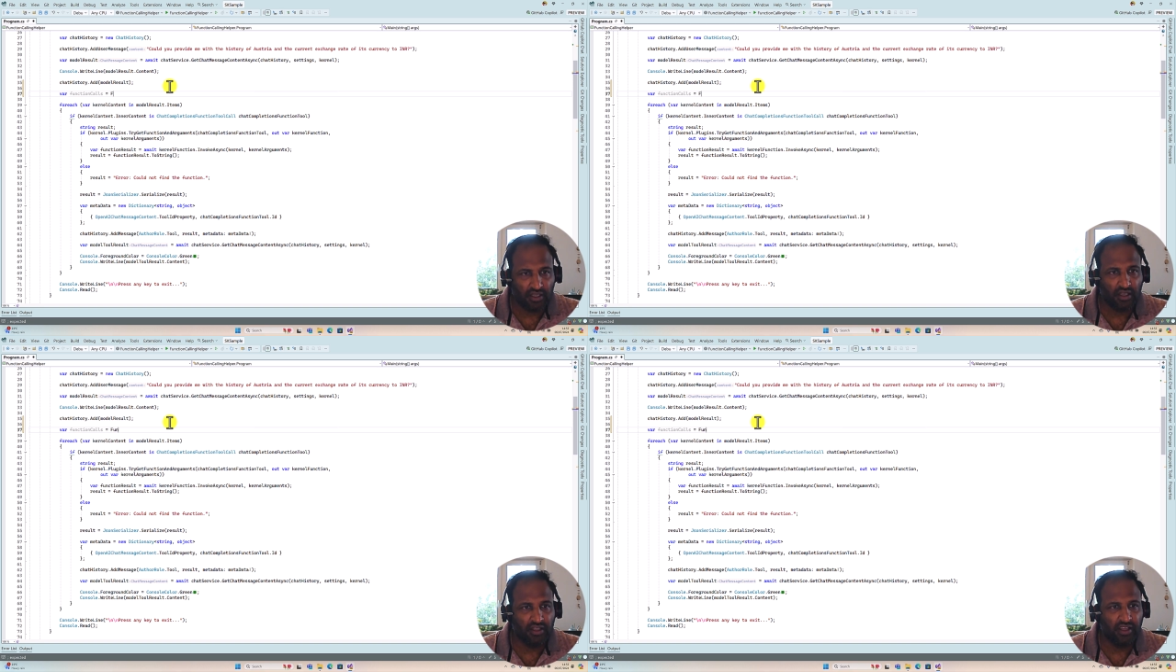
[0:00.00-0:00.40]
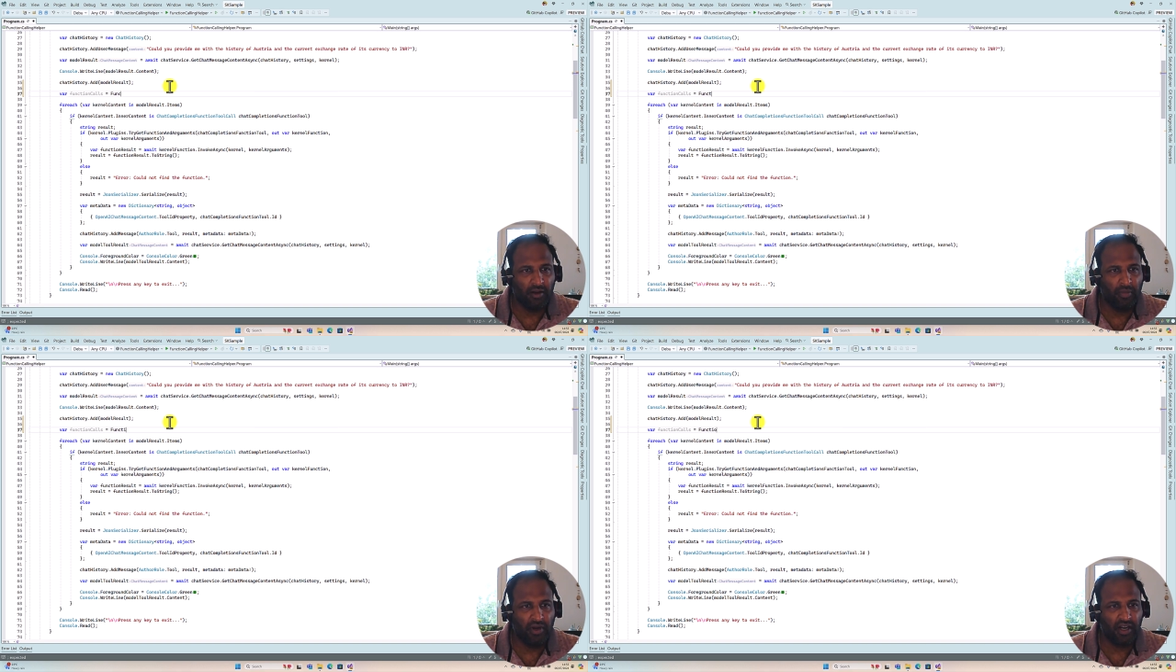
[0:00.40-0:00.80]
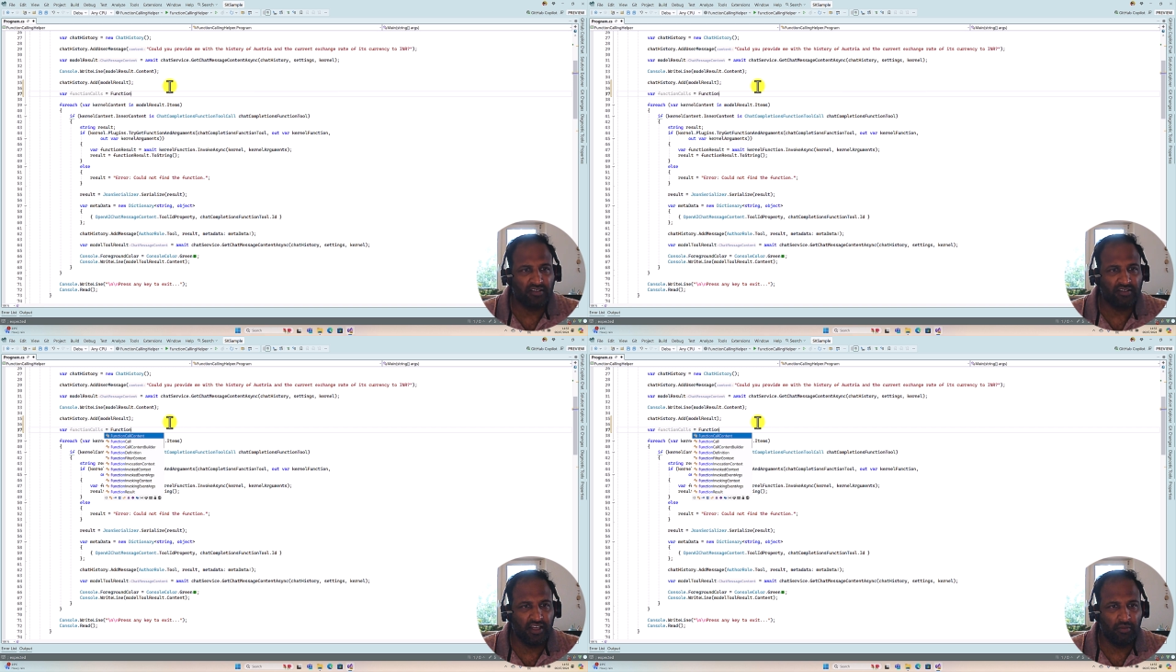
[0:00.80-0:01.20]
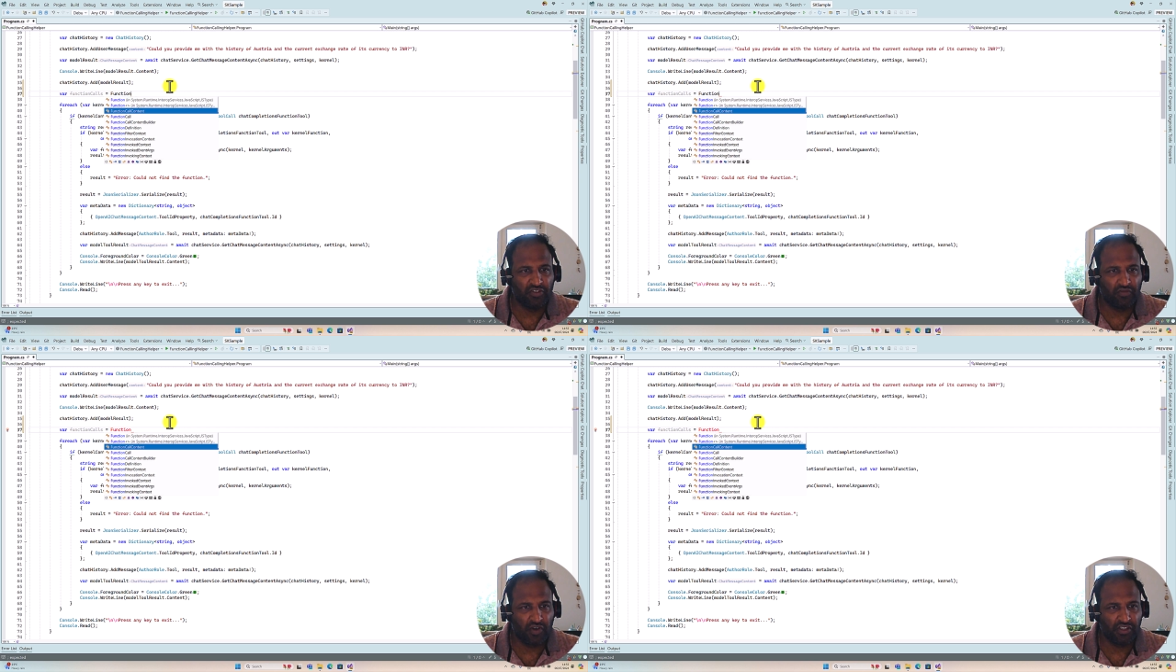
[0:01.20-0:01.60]
the helper class name
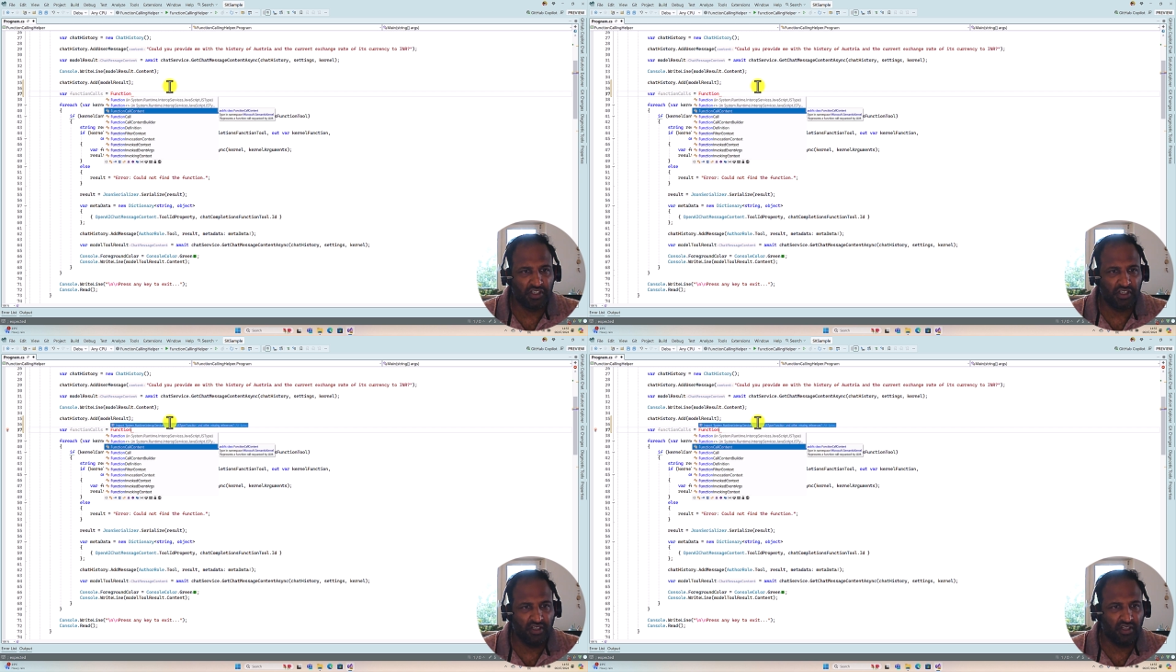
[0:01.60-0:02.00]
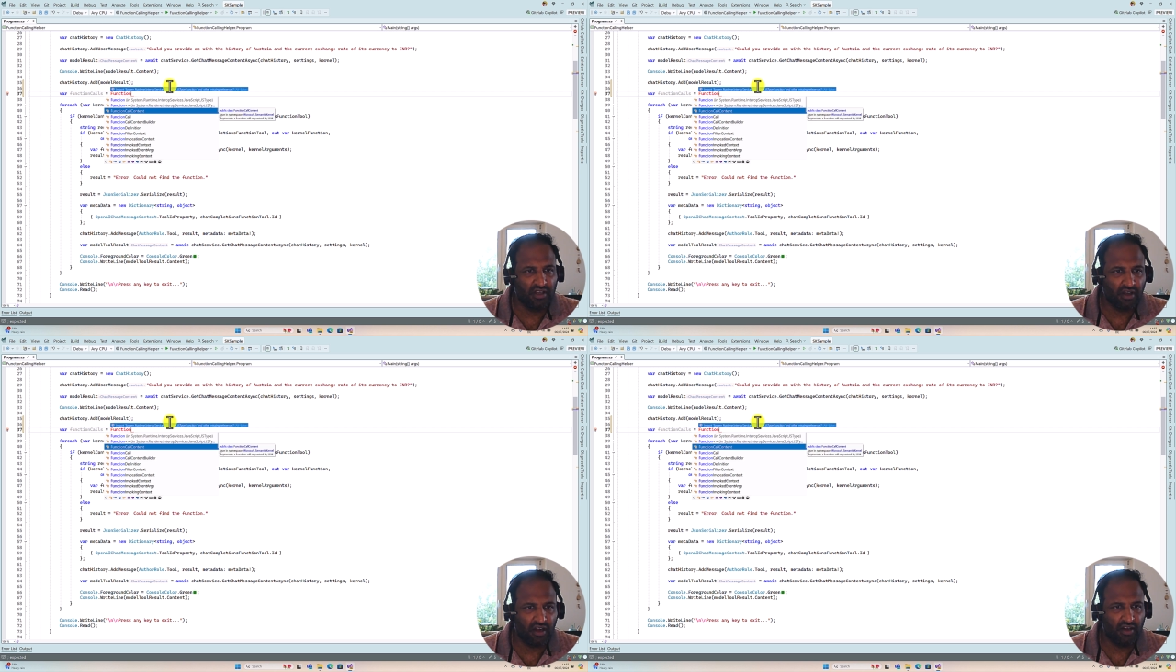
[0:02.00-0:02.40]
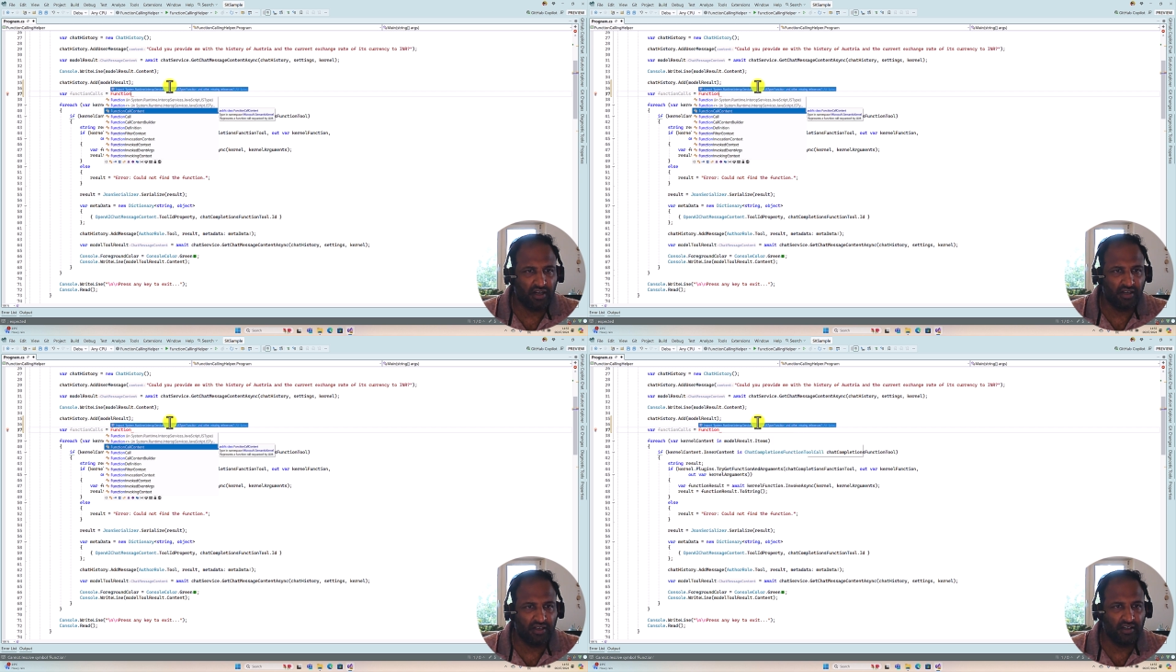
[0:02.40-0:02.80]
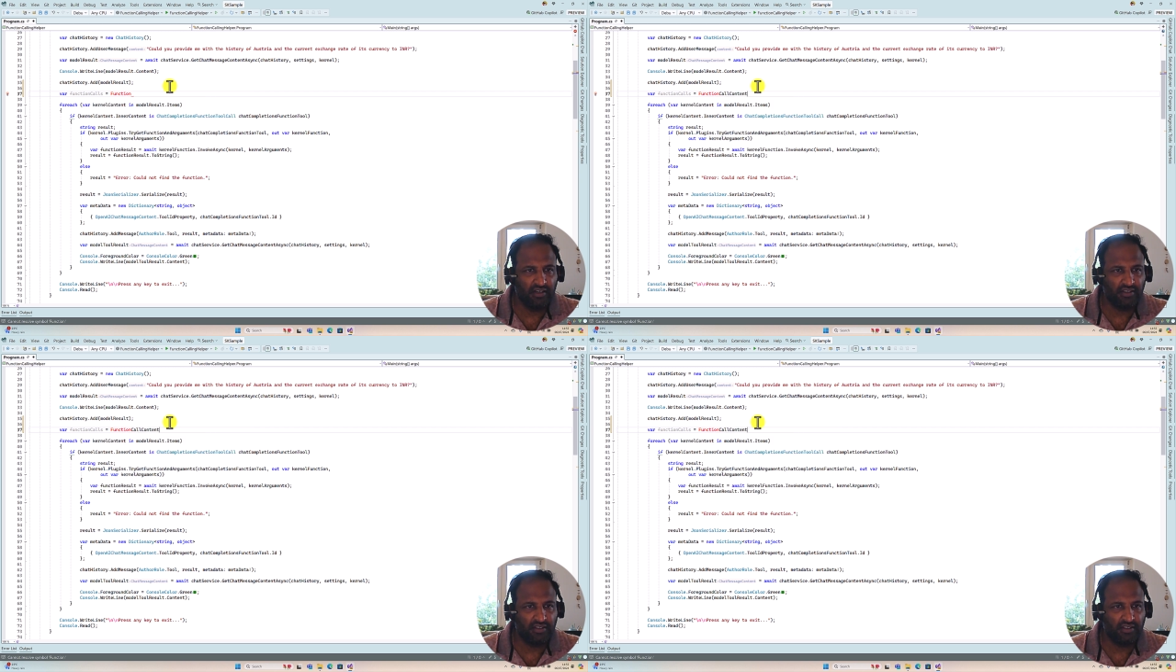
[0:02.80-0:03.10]
is function call content.